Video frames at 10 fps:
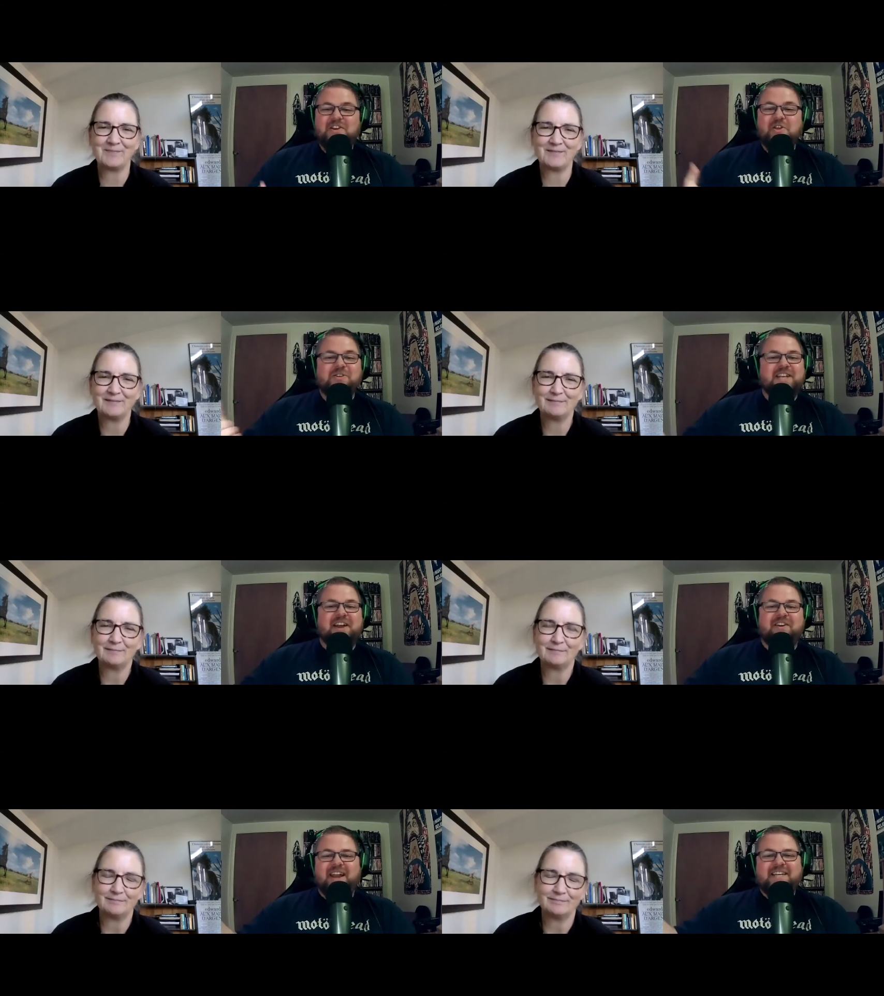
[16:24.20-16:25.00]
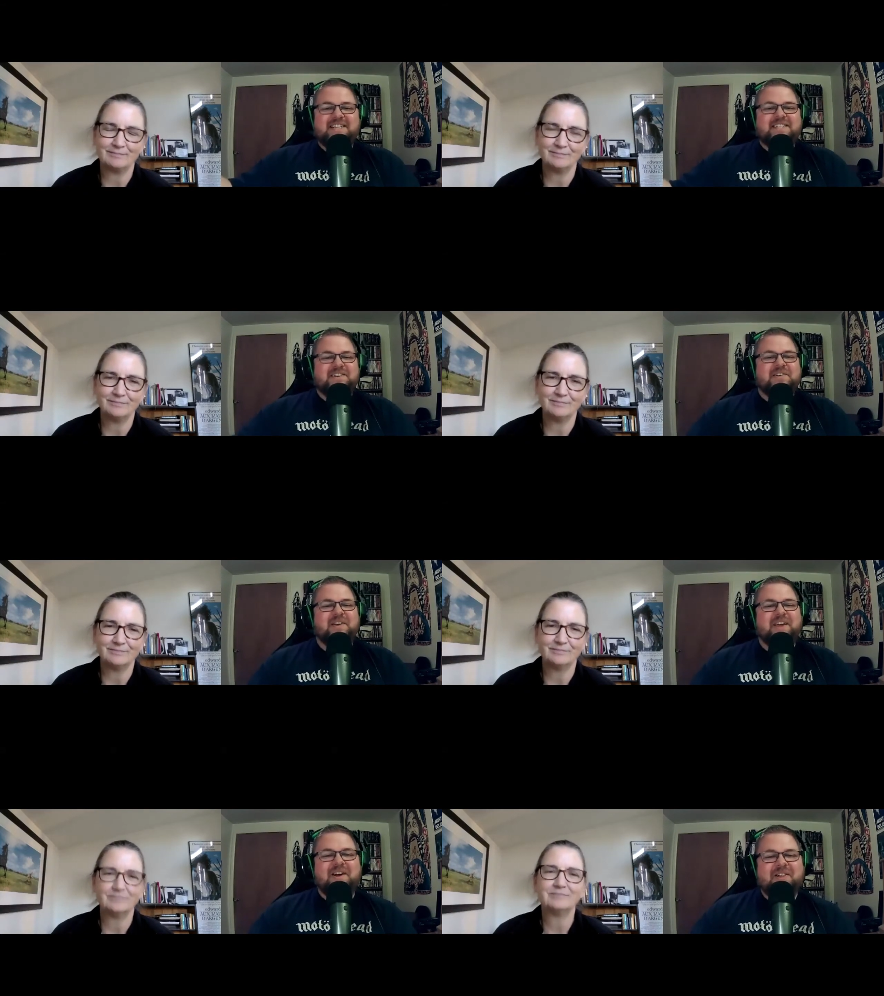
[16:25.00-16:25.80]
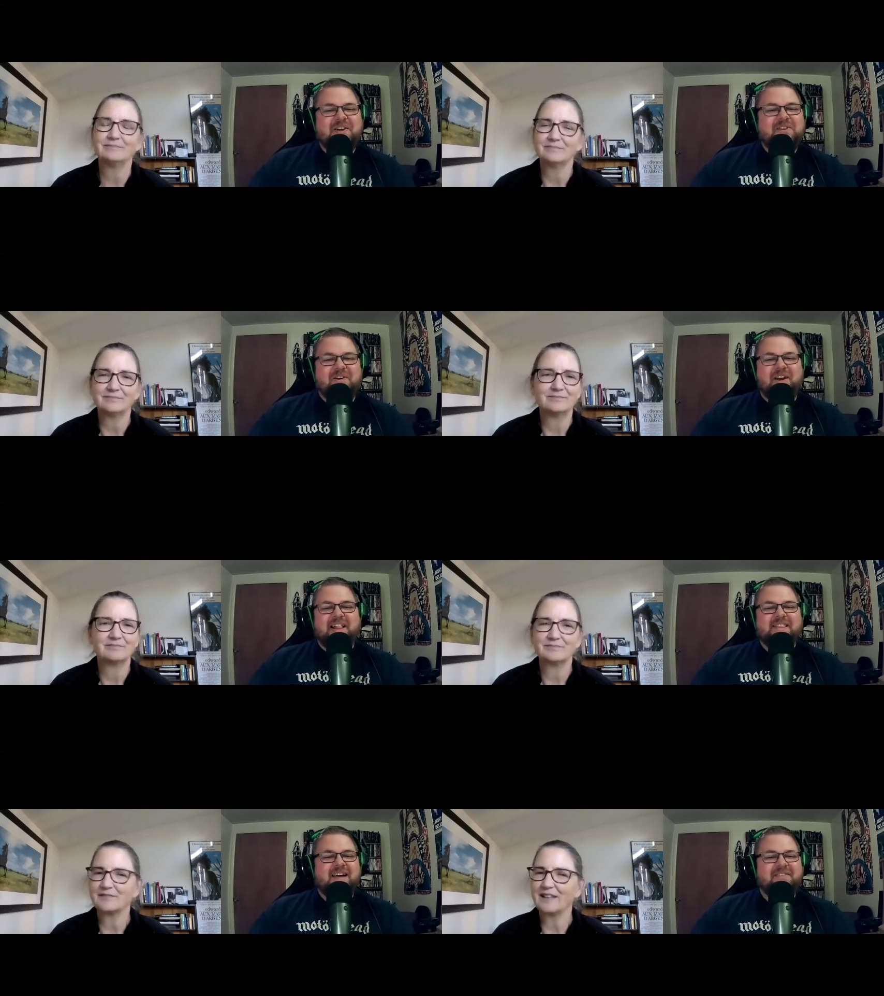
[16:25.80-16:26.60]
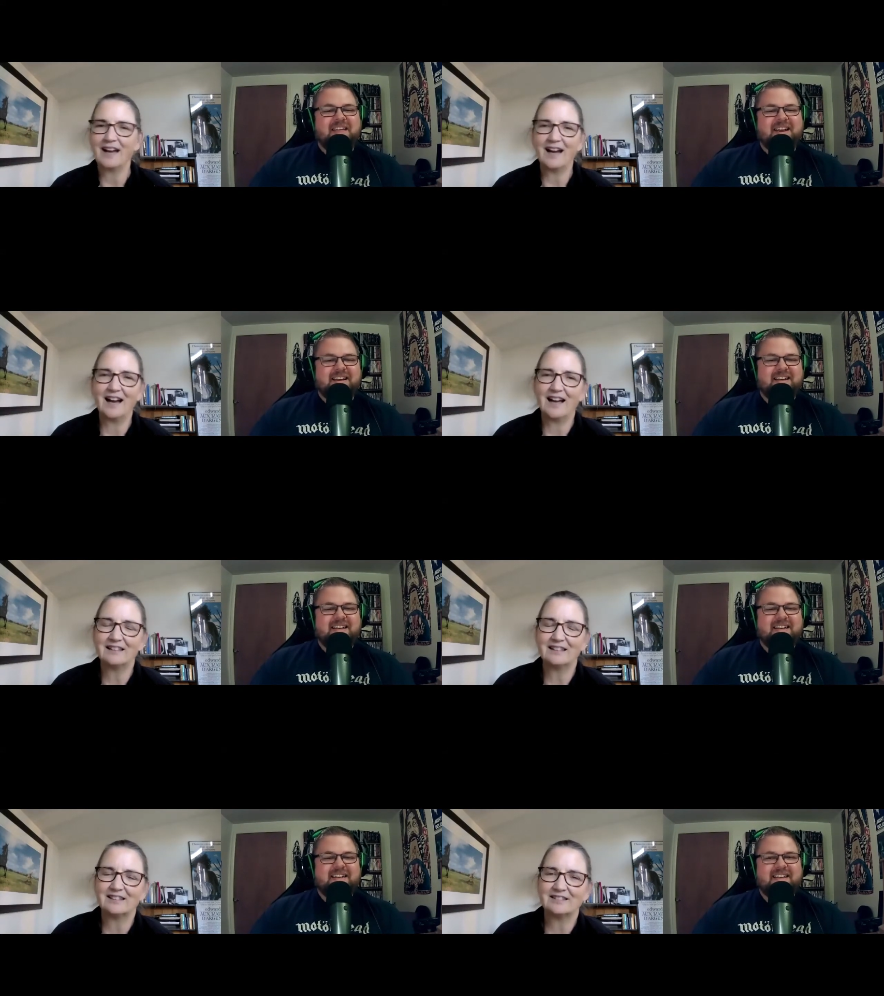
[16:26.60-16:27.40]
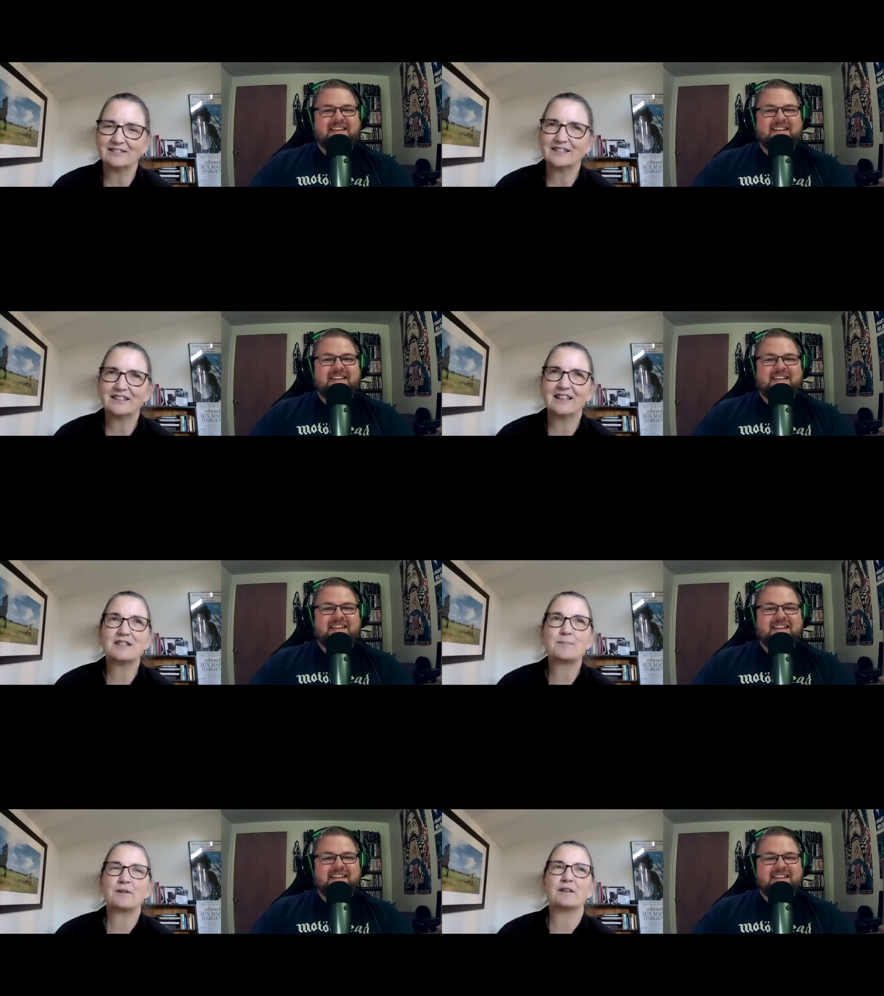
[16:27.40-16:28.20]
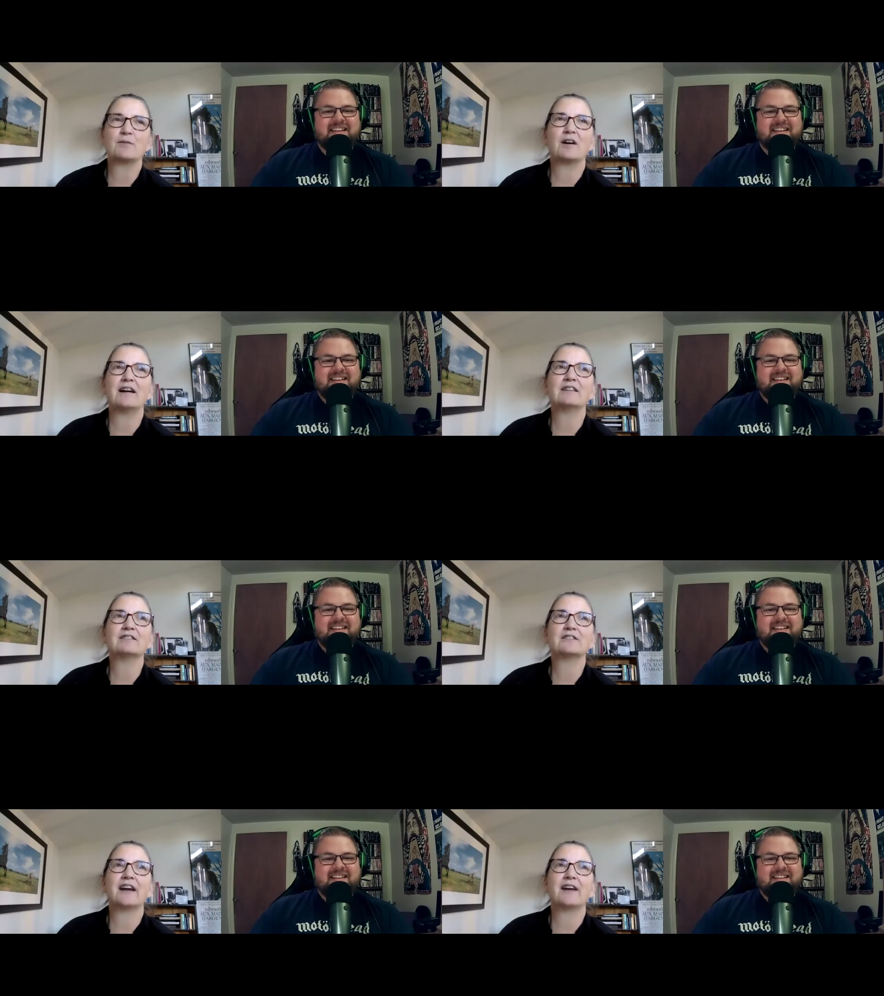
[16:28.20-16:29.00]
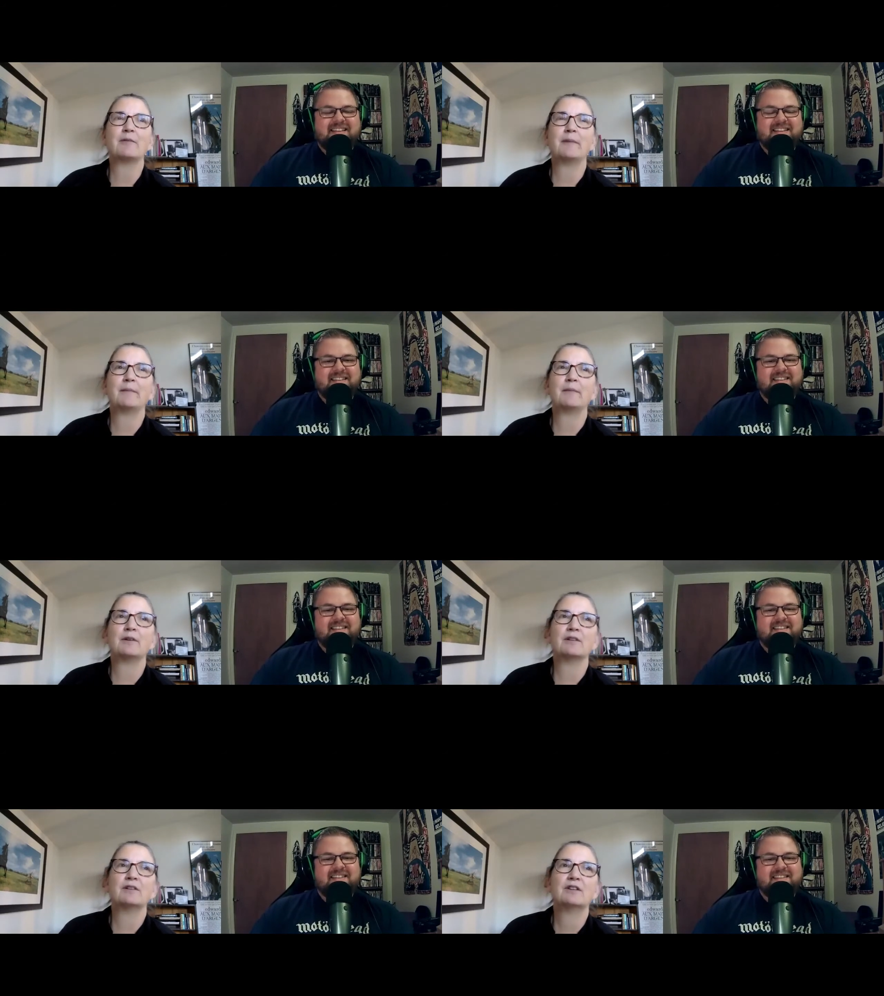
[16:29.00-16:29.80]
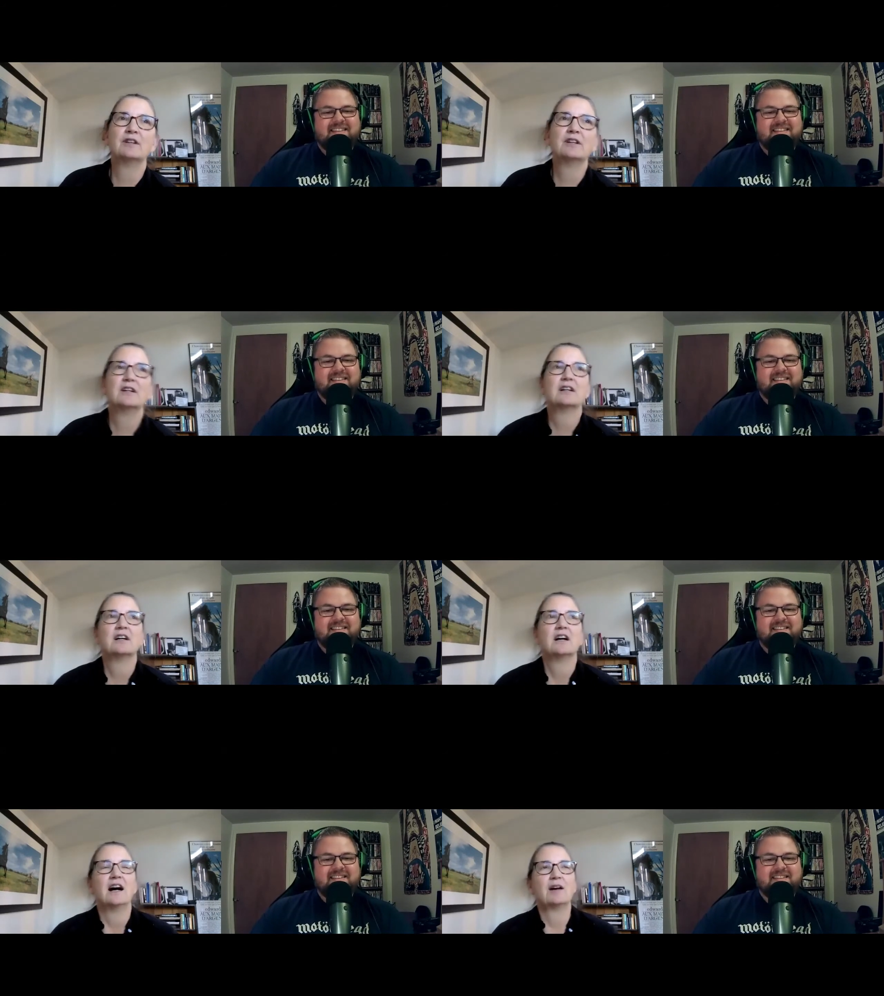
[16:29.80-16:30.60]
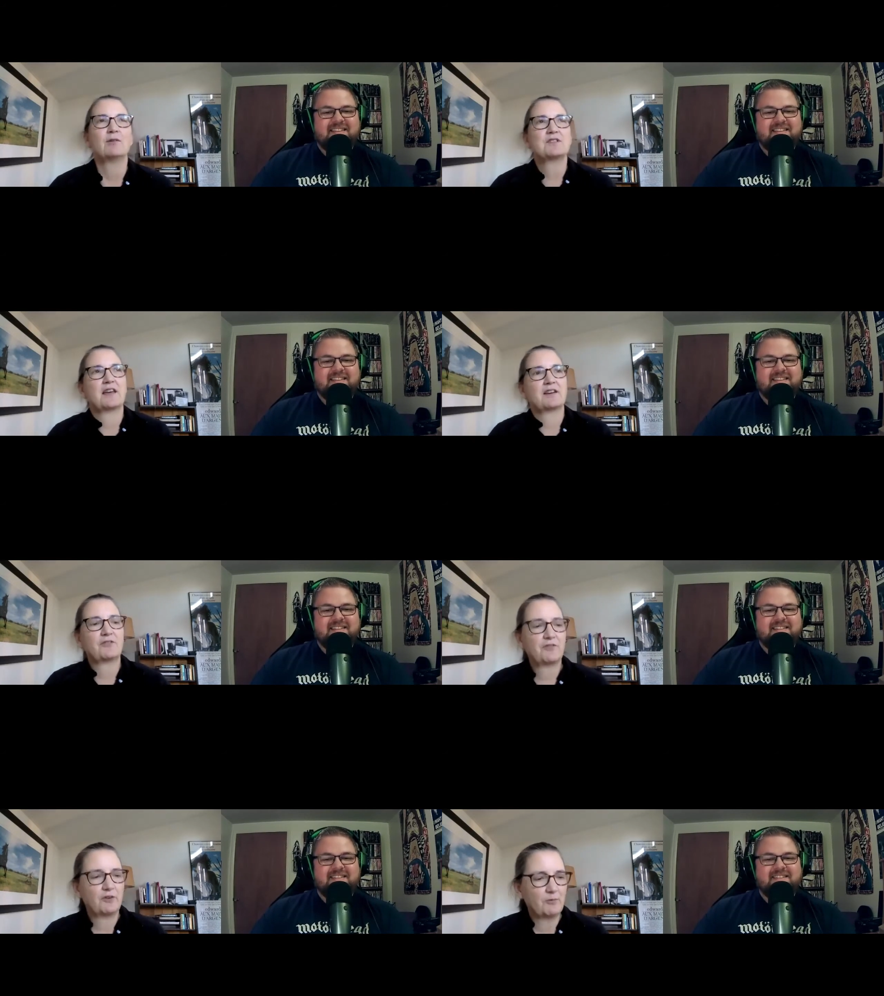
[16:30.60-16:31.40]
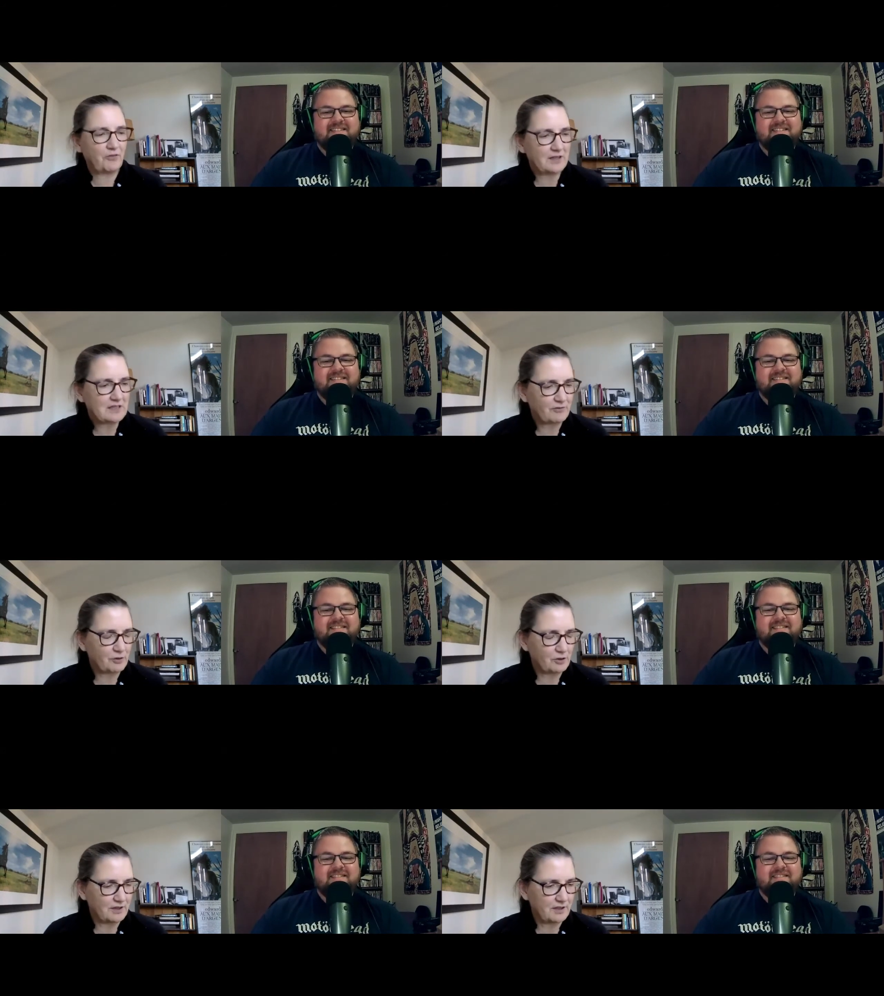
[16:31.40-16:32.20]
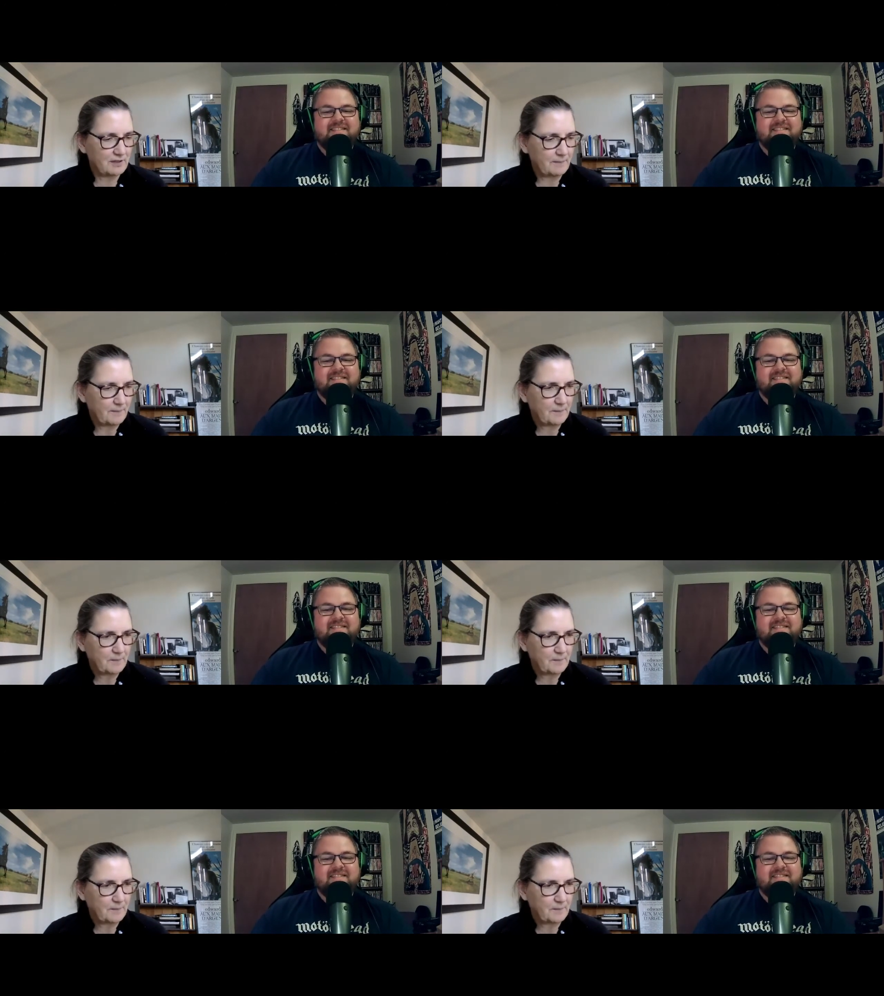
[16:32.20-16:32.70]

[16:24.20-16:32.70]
Speaker 1: new generations are doing it all over and i love it
Speaker 2: i know that's pretty wild i remember i was at a film festival in